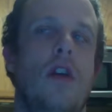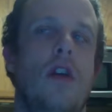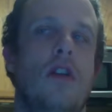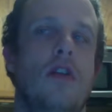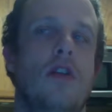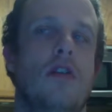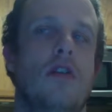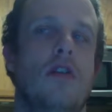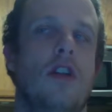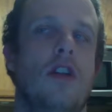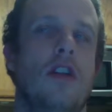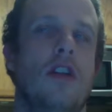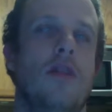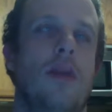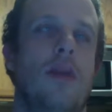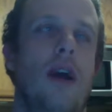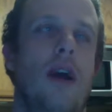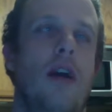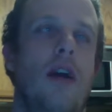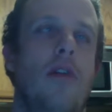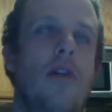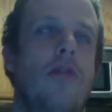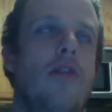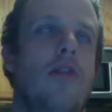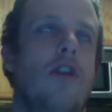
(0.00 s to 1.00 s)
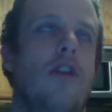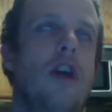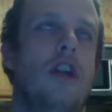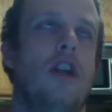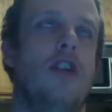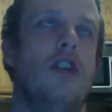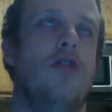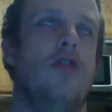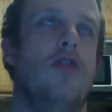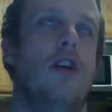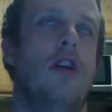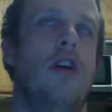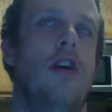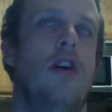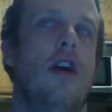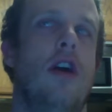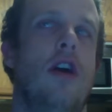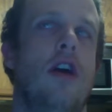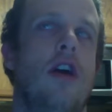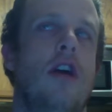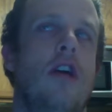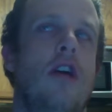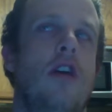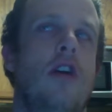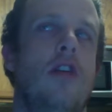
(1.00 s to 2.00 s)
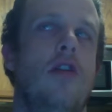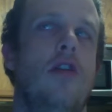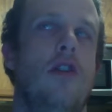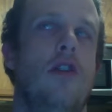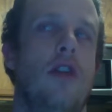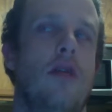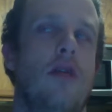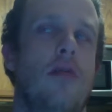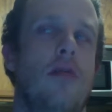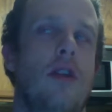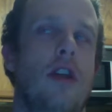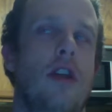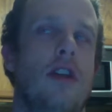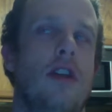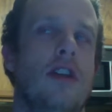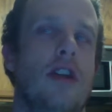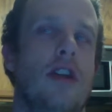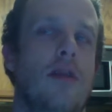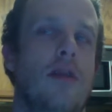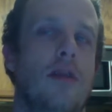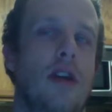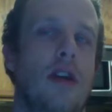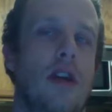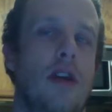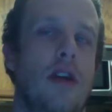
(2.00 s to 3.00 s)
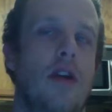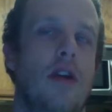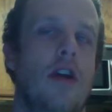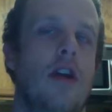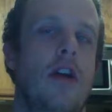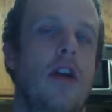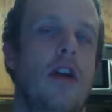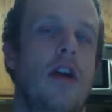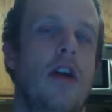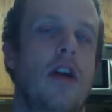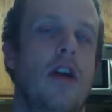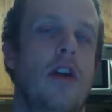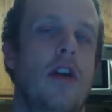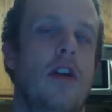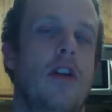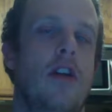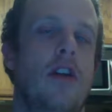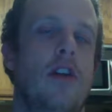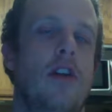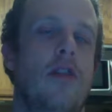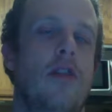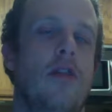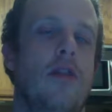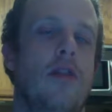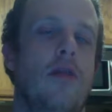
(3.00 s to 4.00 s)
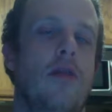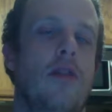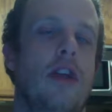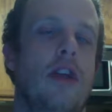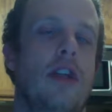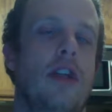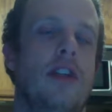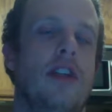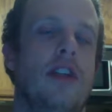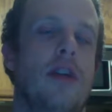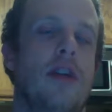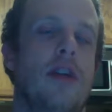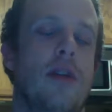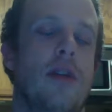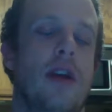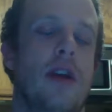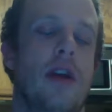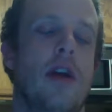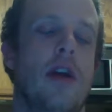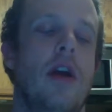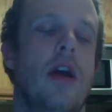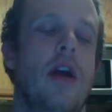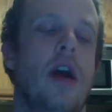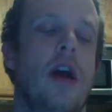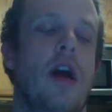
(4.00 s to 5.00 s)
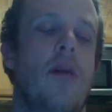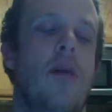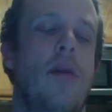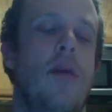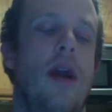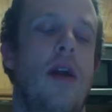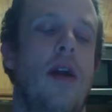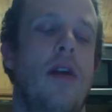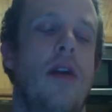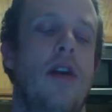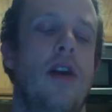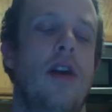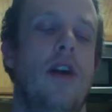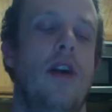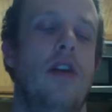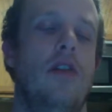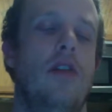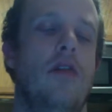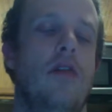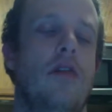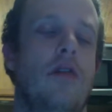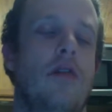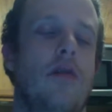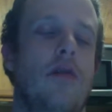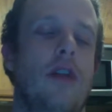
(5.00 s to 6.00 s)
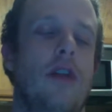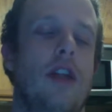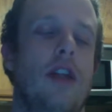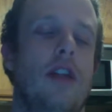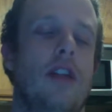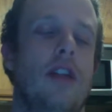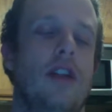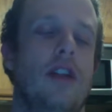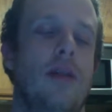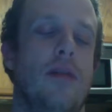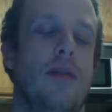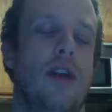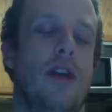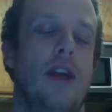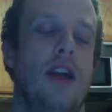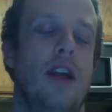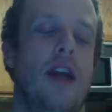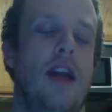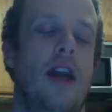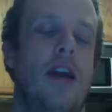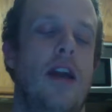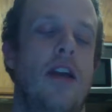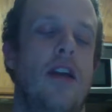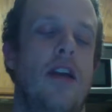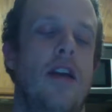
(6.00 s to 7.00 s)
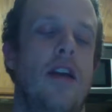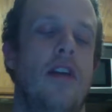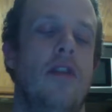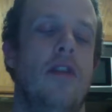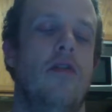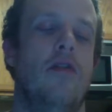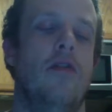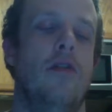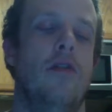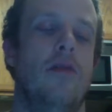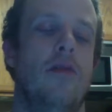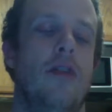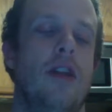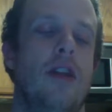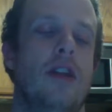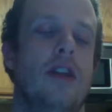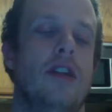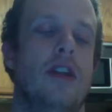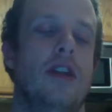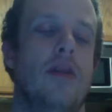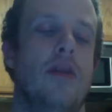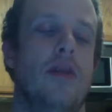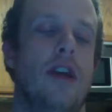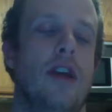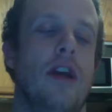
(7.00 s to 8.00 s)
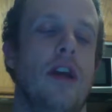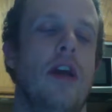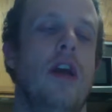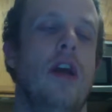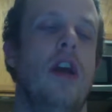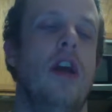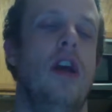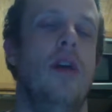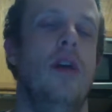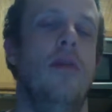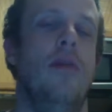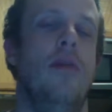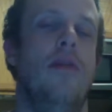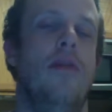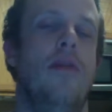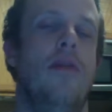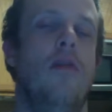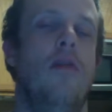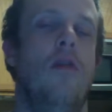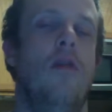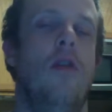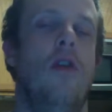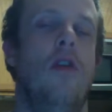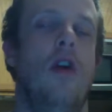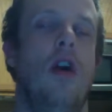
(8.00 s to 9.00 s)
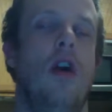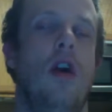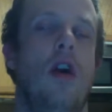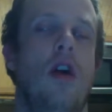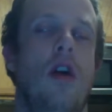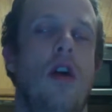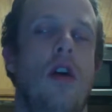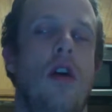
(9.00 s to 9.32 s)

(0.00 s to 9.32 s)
So it doesn't matter if you're in Australia, you can read something. England, you can read something. America, you can read something. Canada, you can read something. Before...